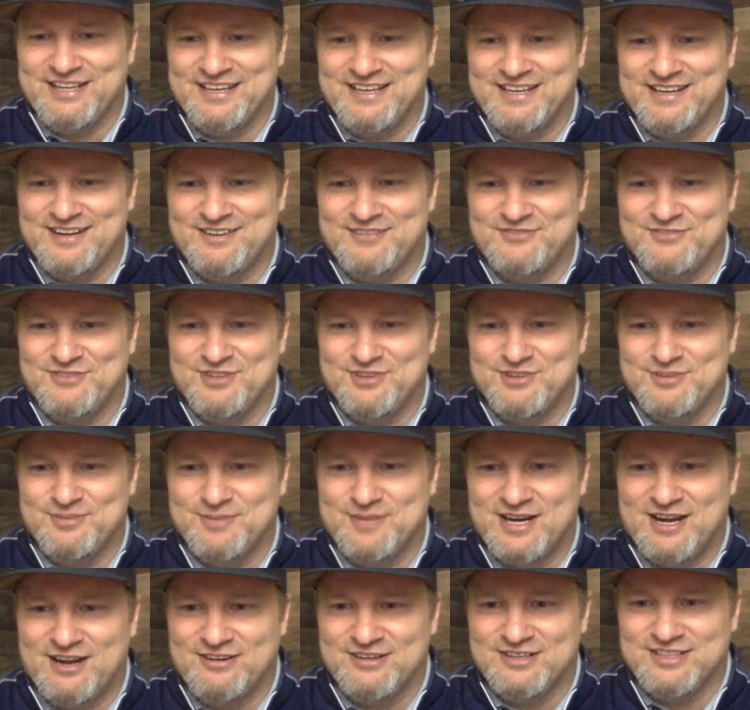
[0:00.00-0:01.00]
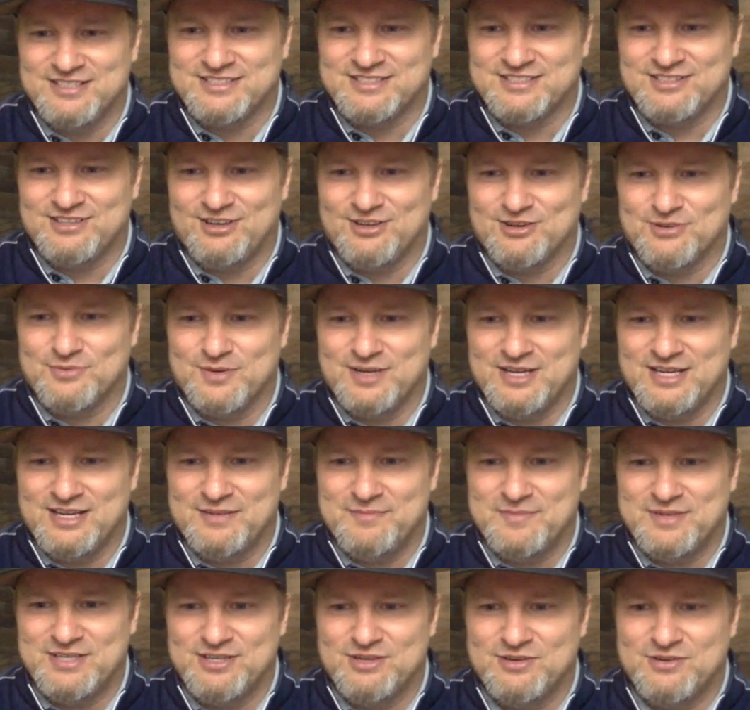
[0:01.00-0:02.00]
League interview, but I'll listen along the way.
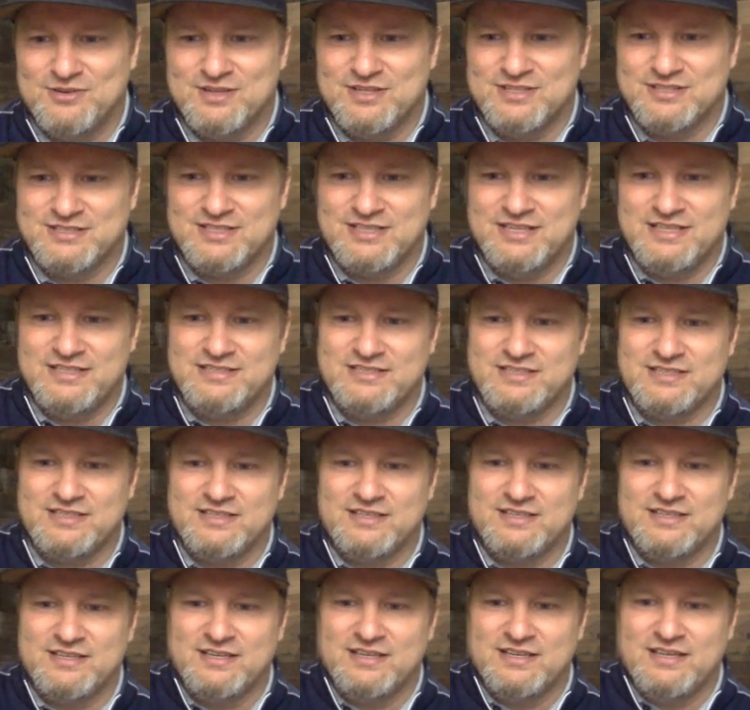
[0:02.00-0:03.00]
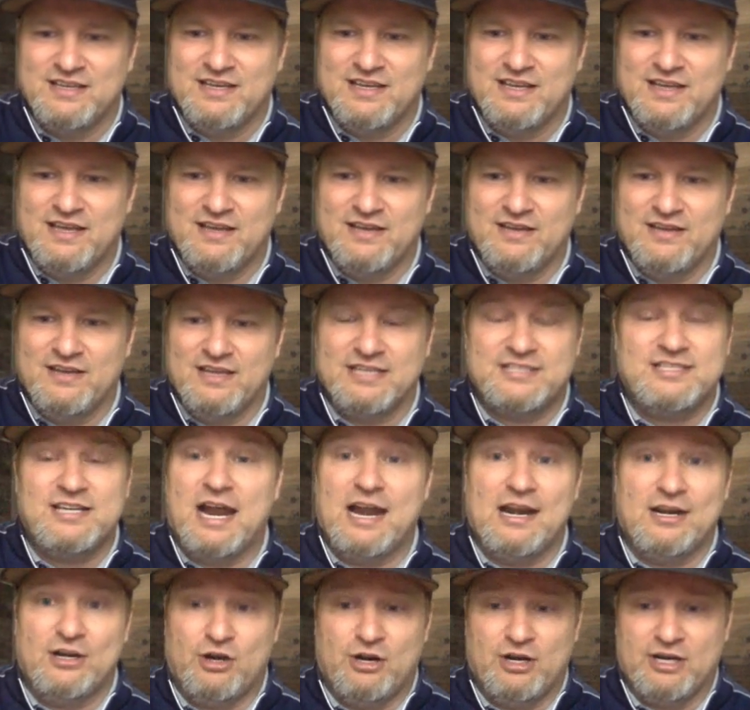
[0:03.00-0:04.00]
Let me know it's an easy. It's
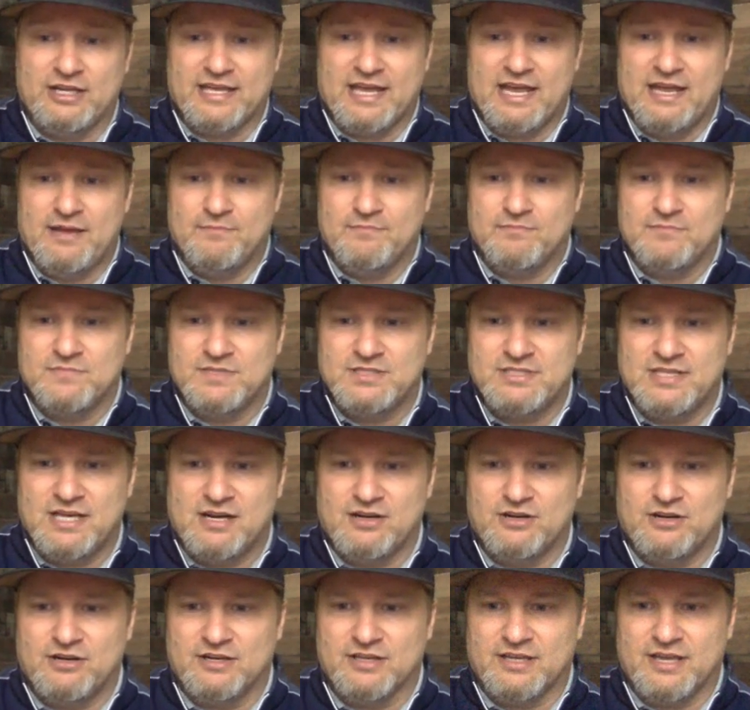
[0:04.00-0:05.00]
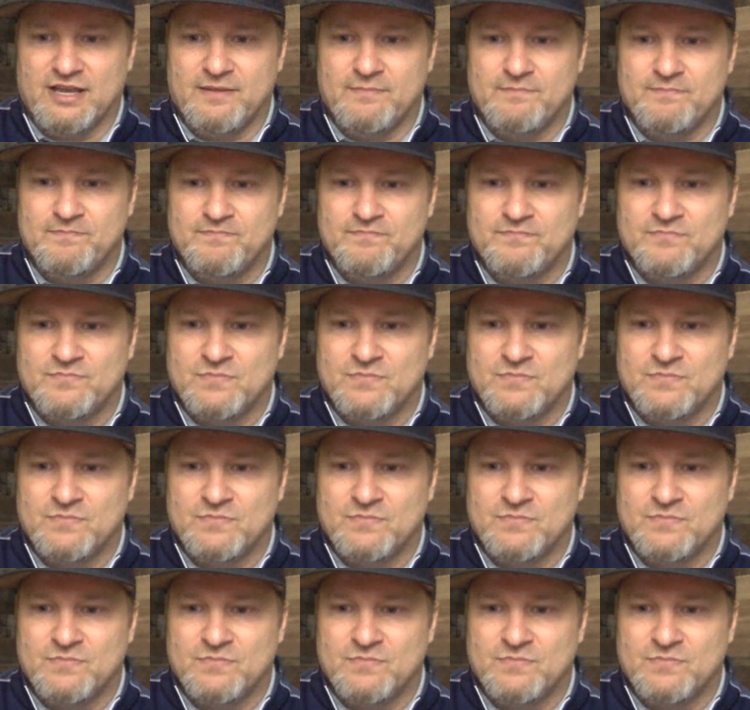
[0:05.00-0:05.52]
not an early game. It's not an early game.